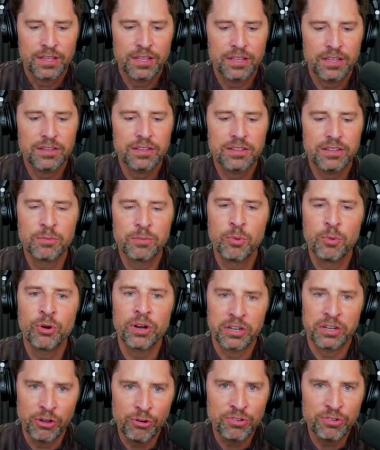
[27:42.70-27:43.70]
the more
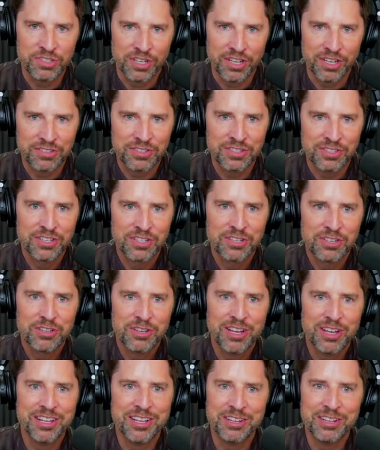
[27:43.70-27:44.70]
it knows us
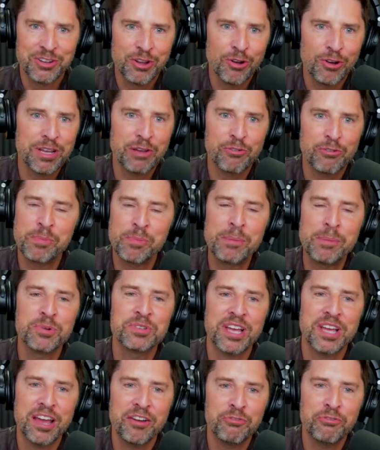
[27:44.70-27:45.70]
it, it knows it remembers
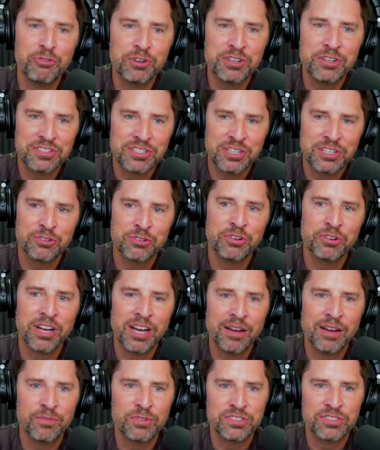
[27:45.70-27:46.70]
every single
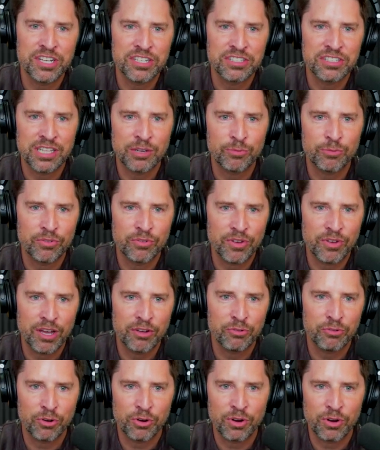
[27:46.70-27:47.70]
conversation that we've
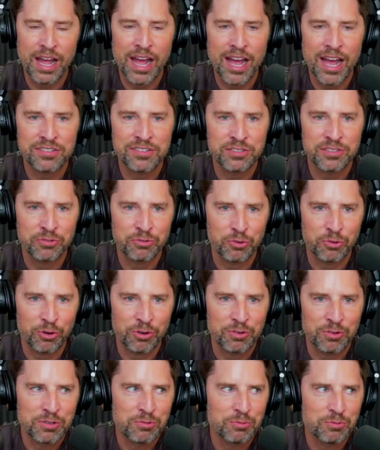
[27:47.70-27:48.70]
ever asked it
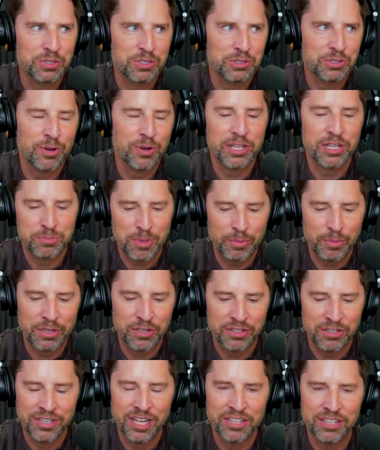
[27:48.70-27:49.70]
for, which is why it's probably
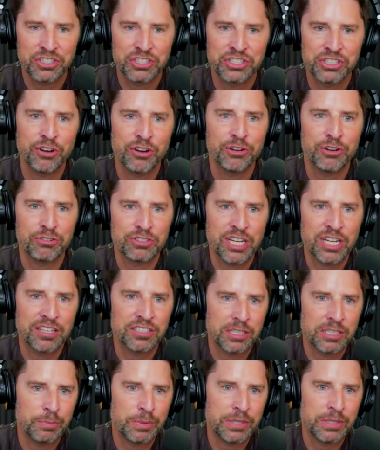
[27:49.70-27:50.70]
good not to share your chat
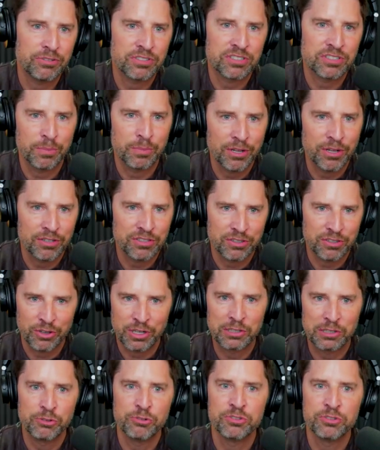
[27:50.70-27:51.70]
GPT with somebody else because you're
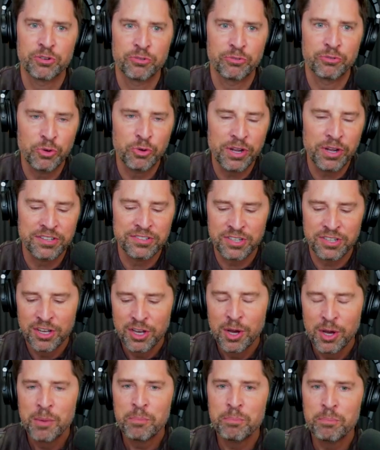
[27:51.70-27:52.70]
going to lose your voice.
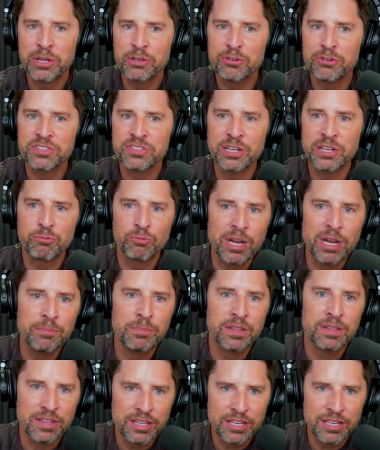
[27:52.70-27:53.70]
But you'll say, write
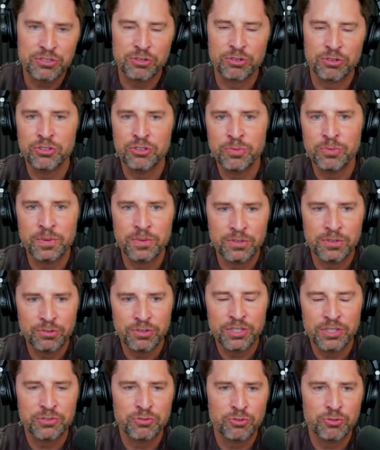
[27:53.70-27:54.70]
me this or do do
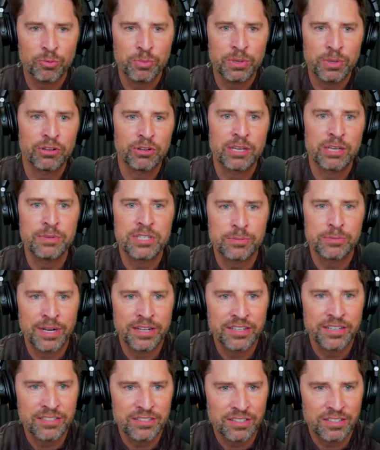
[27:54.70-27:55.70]
this for me or give me some
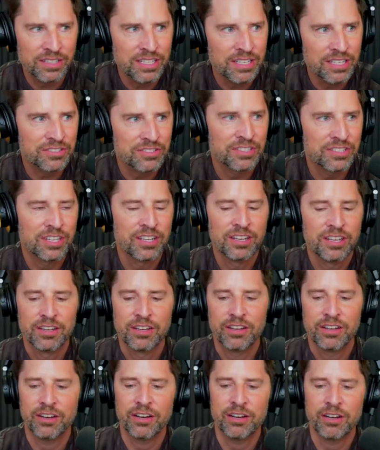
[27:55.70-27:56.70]
ideas on this,
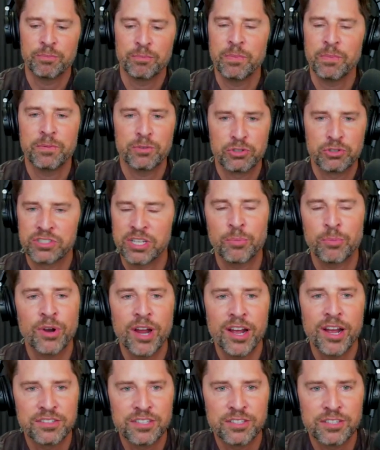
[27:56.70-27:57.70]
uh,
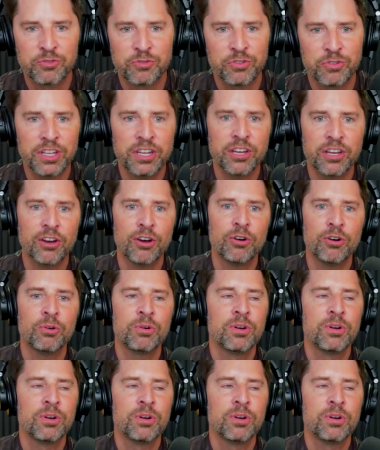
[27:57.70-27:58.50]
summarize this video,